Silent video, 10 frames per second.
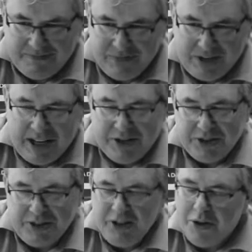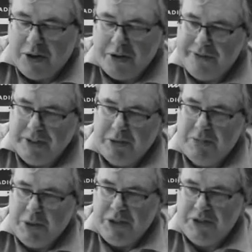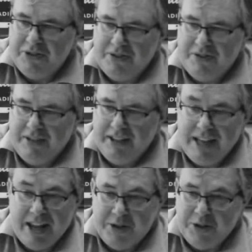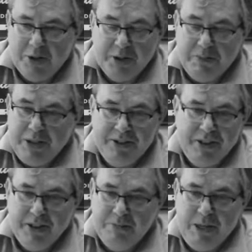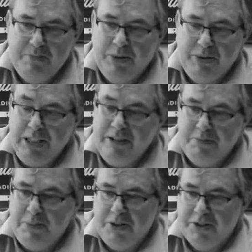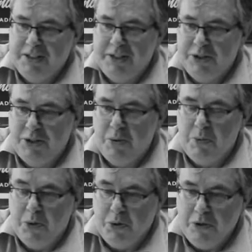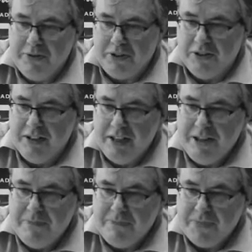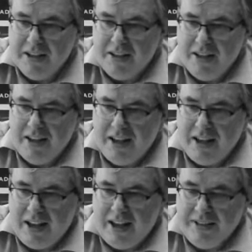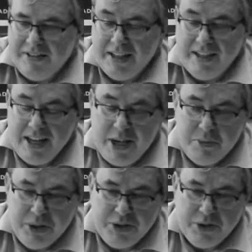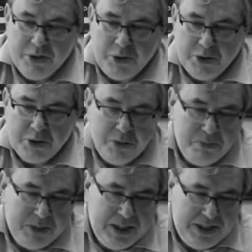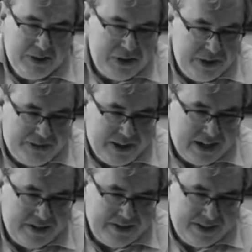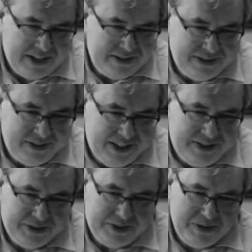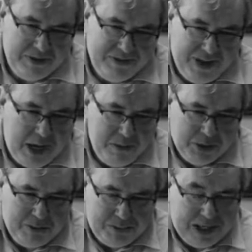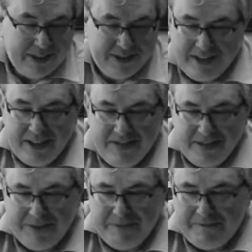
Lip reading: allegedly horror film, which again has got to be seen to be believed because it is so awful. And again, which also plays on the fact that it's very much black-centred,